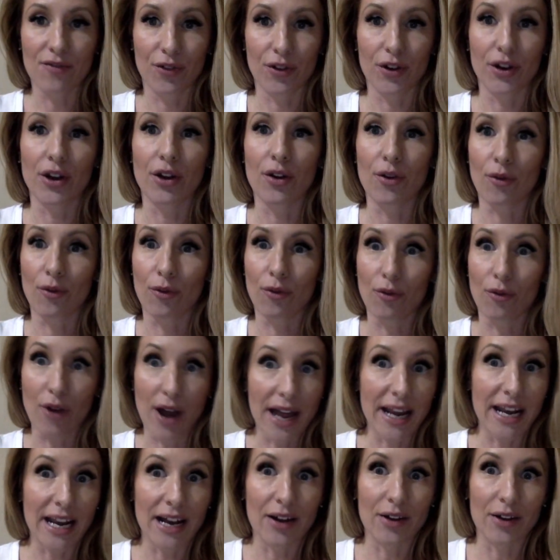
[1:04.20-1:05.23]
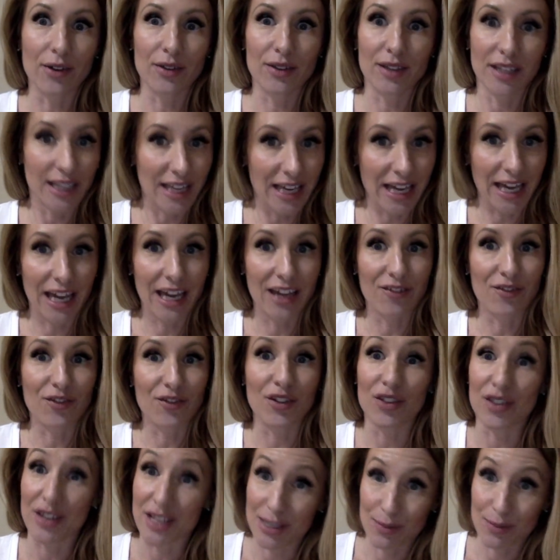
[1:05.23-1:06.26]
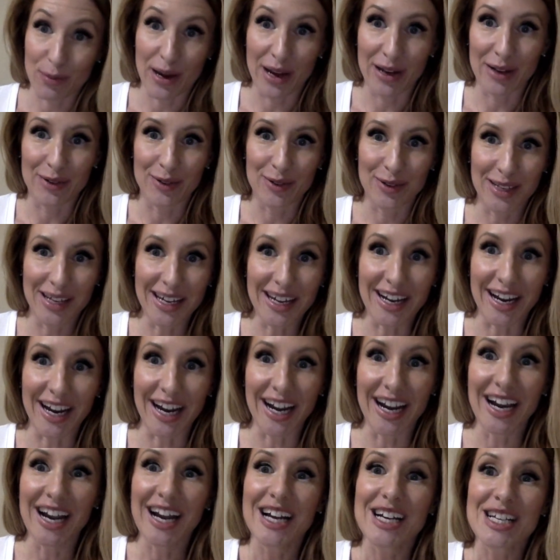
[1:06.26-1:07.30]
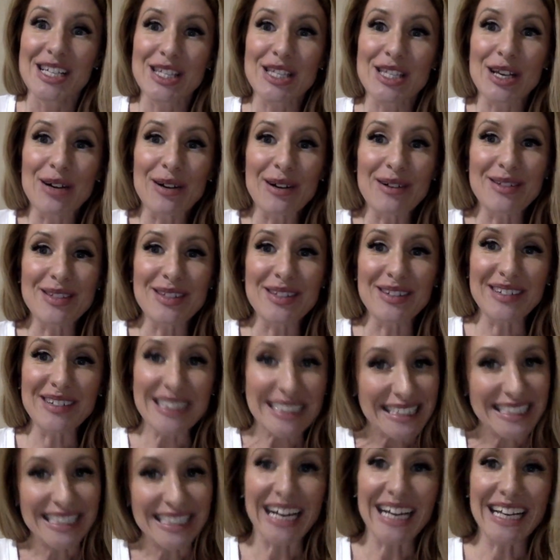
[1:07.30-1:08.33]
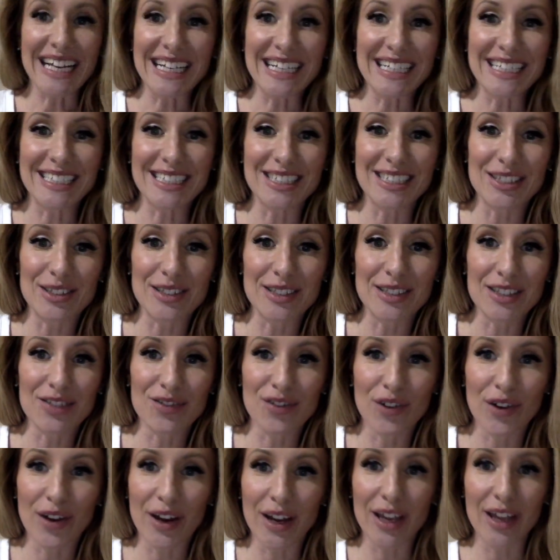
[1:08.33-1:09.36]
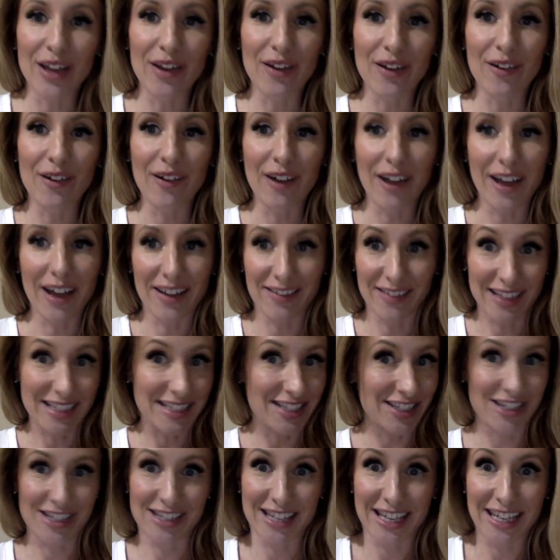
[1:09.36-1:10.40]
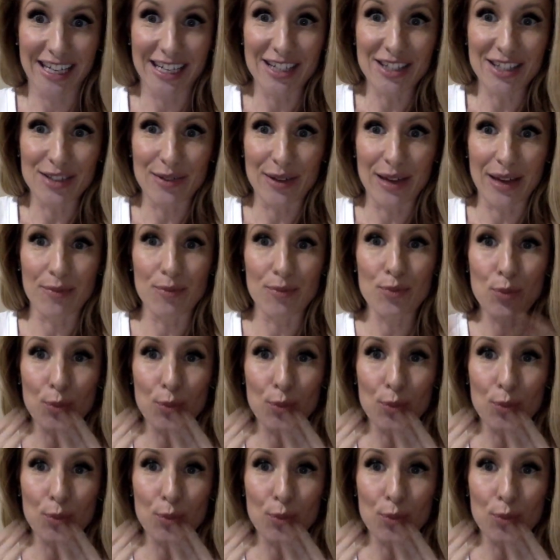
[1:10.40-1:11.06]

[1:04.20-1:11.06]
foot right out the gate for this brand new year. So I'm so excited to do this for you, and let's just get into it.